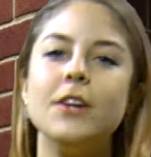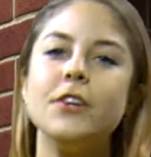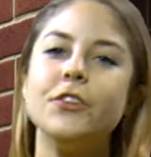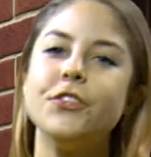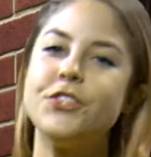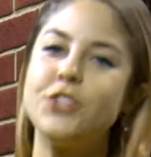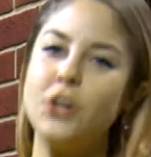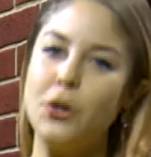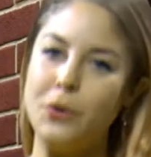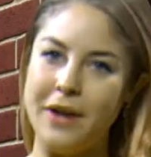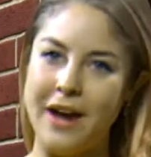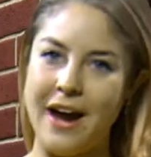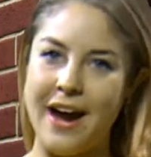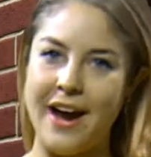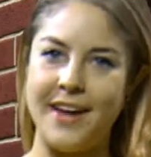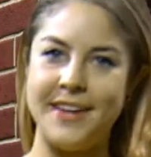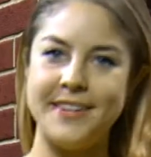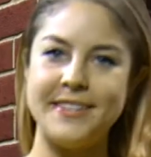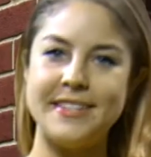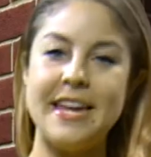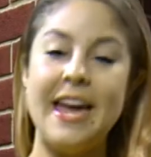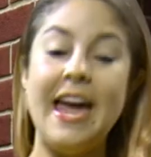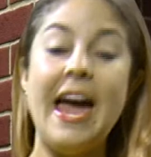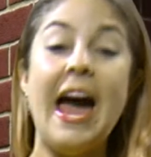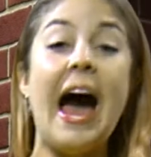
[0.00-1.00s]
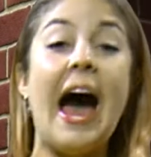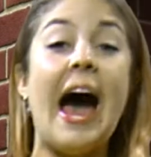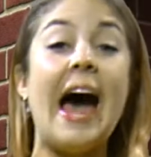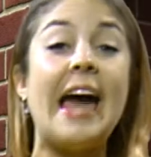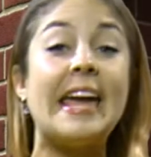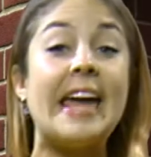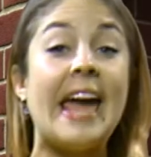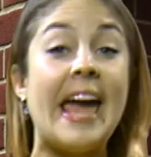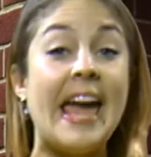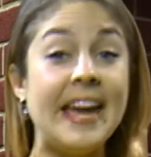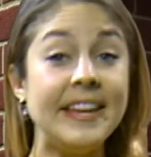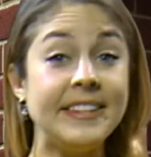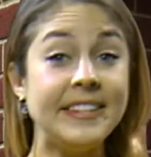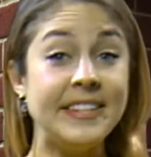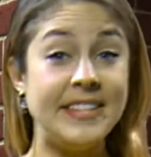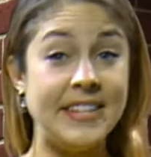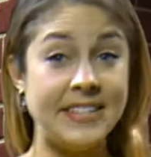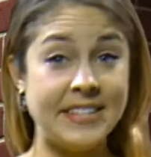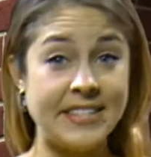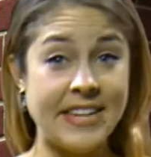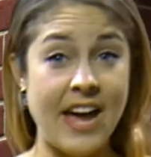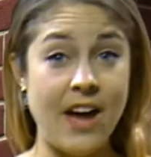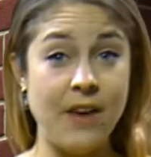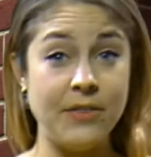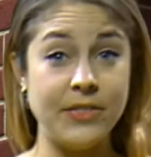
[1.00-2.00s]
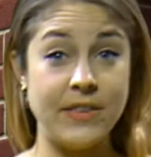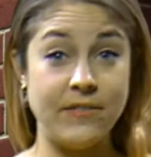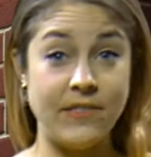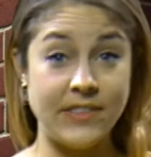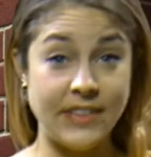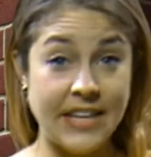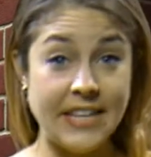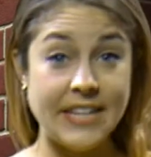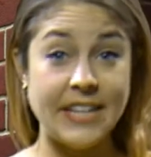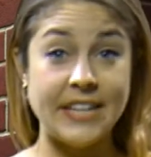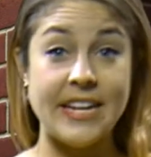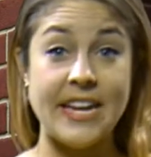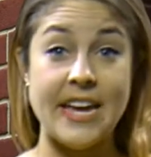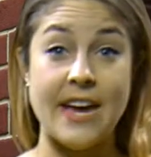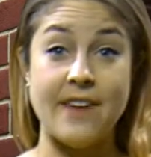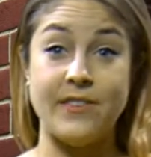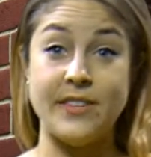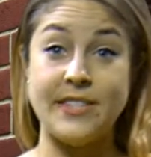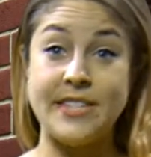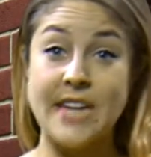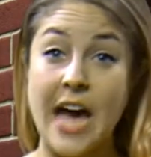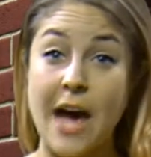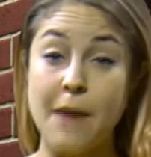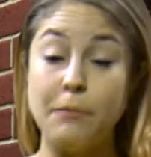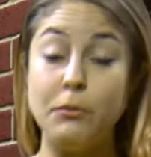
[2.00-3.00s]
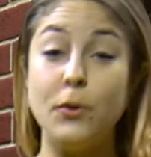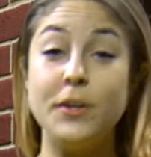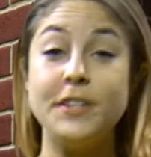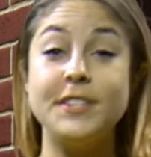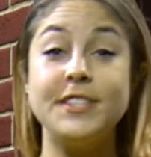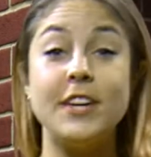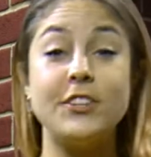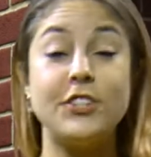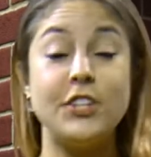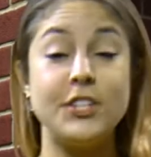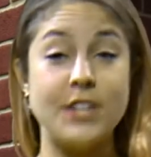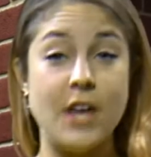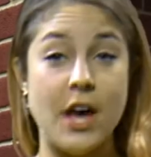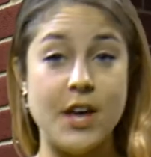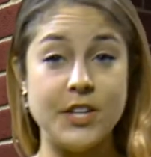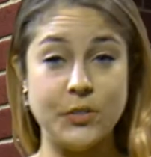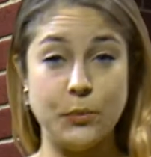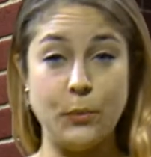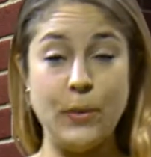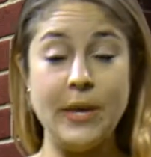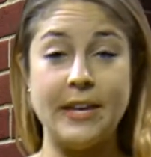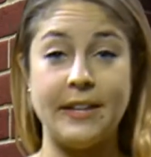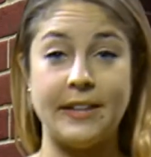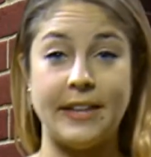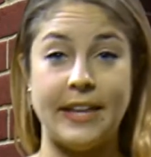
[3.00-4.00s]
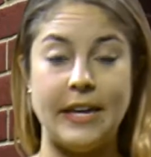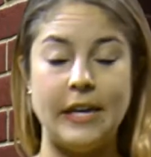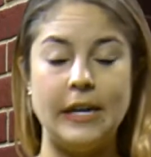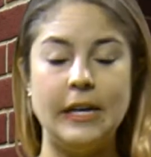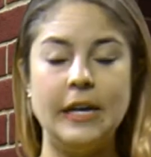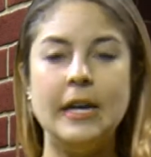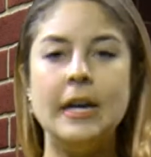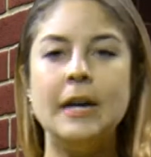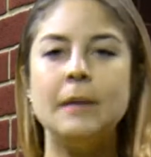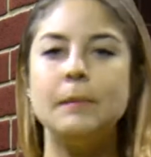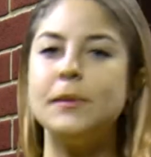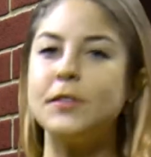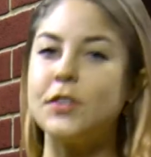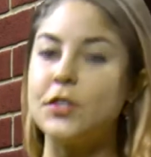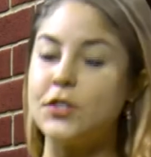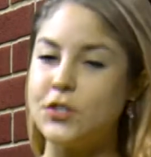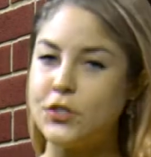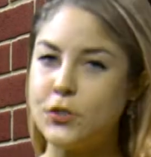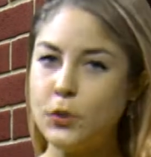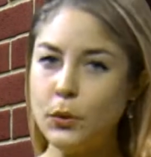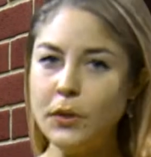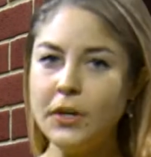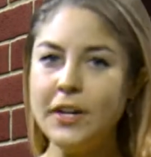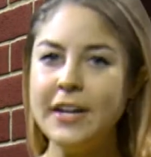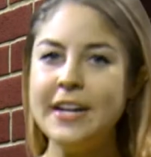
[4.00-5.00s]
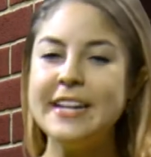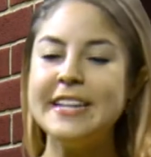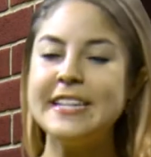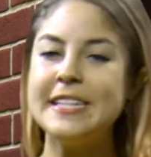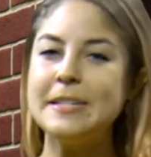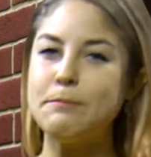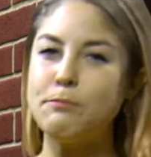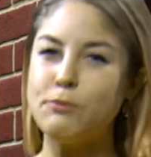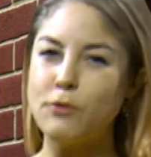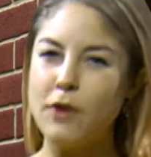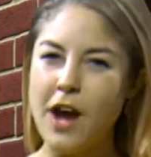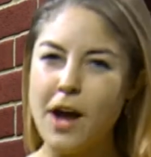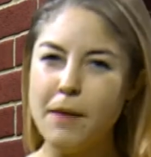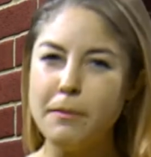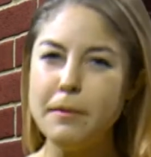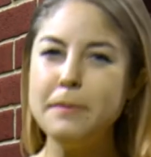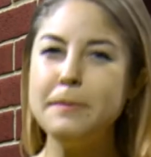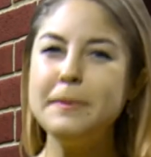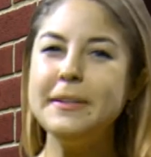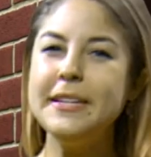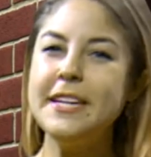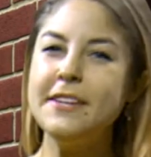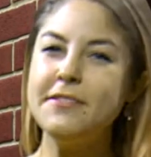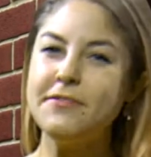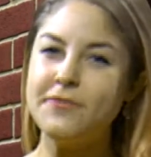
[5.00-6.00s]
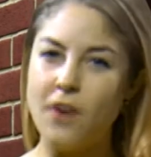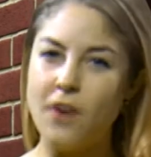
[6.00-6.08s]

So guys, I hate to discount the validity of a tabloid such as Us Weekly, but the story is probably